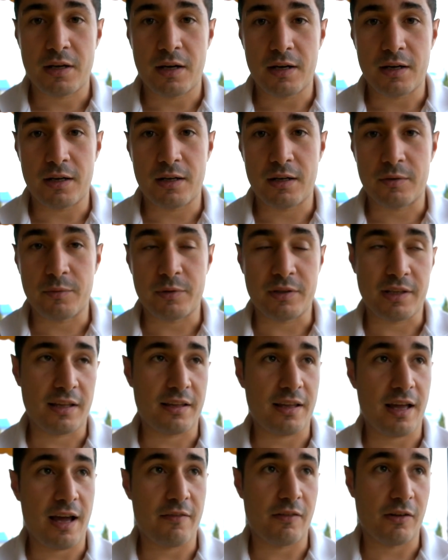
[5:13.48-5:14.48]
Uh, we
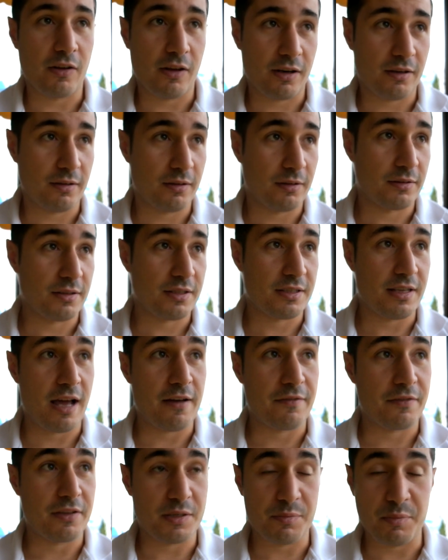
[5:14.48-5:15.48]
tend to have a lot of
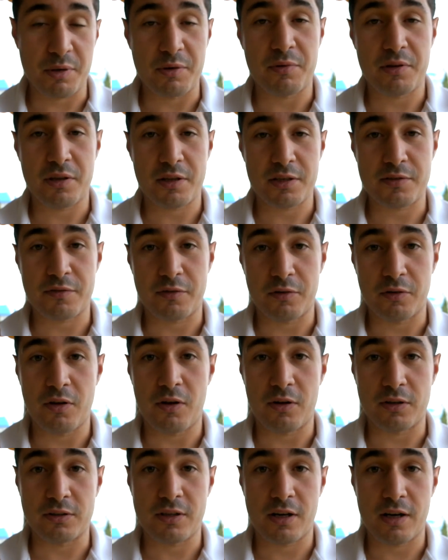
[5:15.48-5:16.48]
staff that's been with us for a
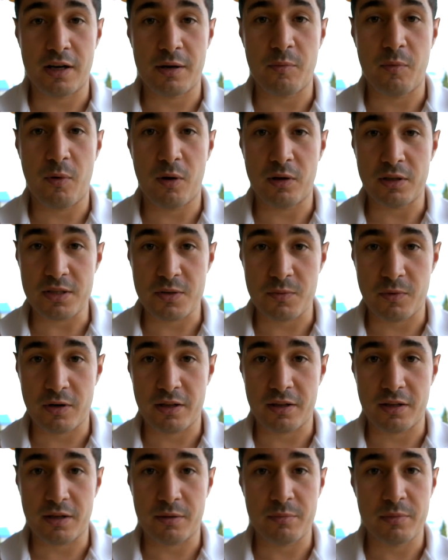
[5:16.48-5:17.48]
long time. Wally's one
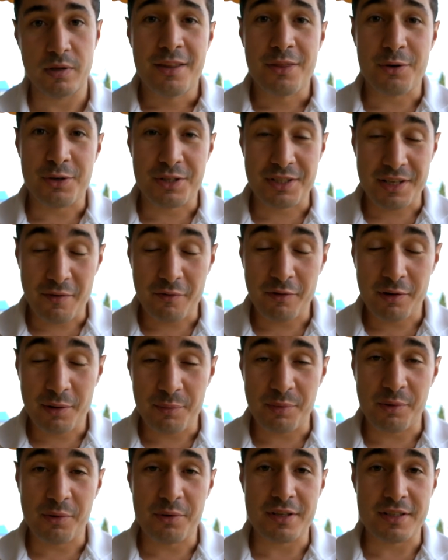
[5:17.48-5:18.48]
of them. There are several
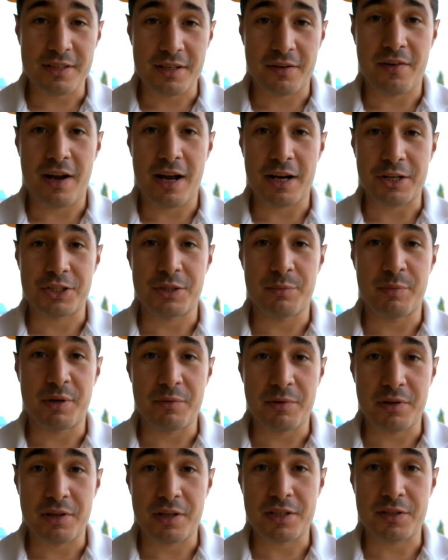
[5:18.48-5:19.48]
employees that have actually
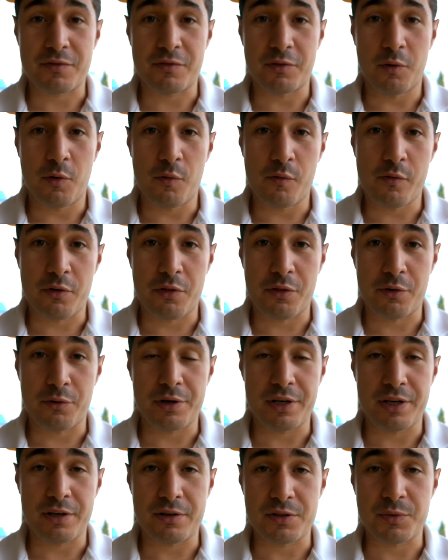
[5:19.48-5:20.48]
been with us for over
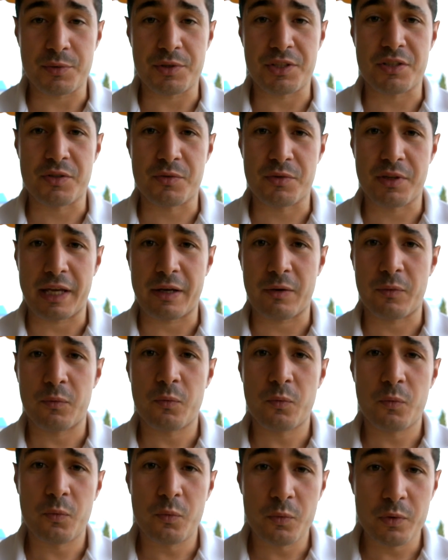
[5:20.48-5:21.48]
30 years, which is like
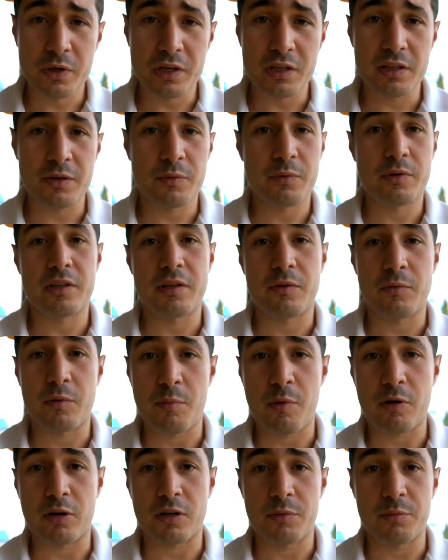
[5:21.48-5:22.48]
really, really
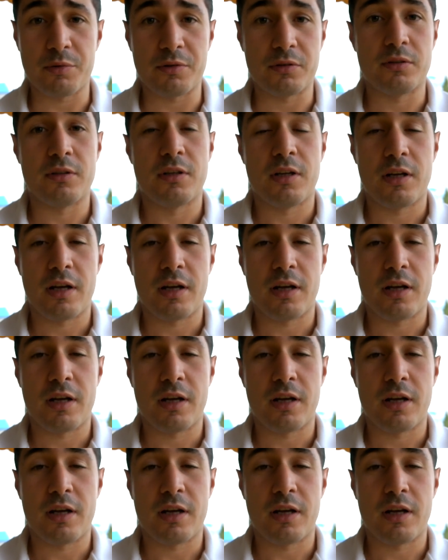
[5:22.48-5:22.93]
remarkable.